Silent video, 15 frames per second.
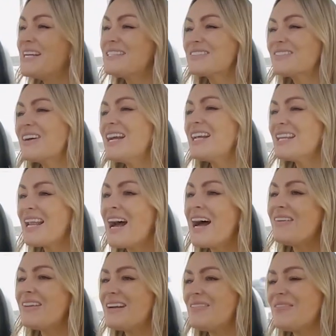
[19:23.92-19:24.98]
But it's great
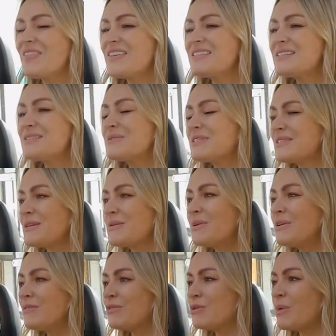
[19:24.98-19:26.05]
now. Like, this is what's
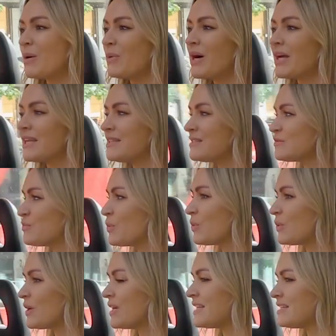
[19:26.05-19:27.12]
so wonderful about working in
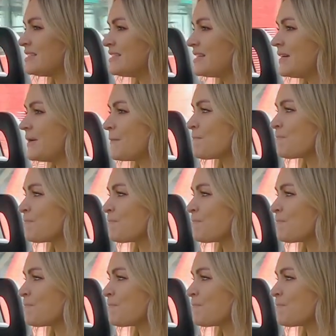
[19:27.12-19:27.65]
sport is